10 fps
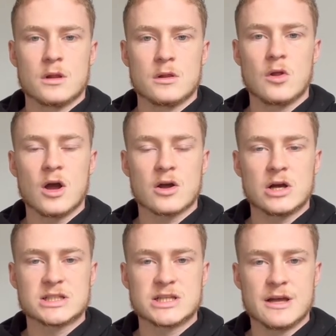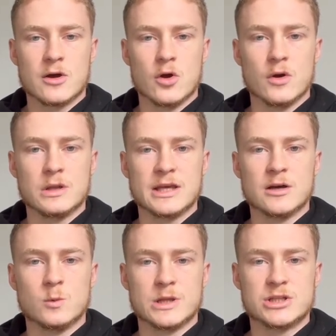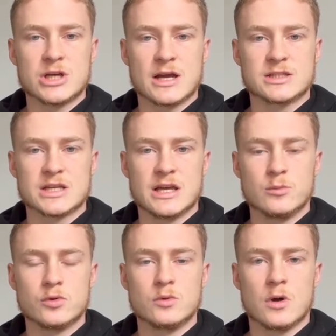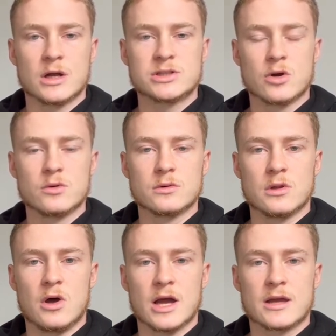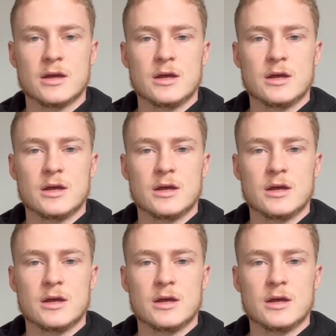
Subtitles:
Like I said earlier with Jack Zeeble, I don't like